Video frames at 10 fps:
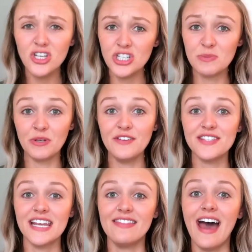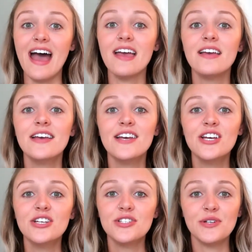Just beliefs like that.
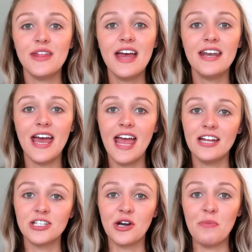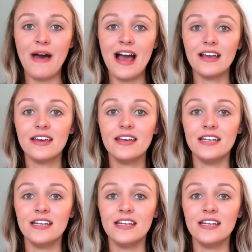So then I had to go back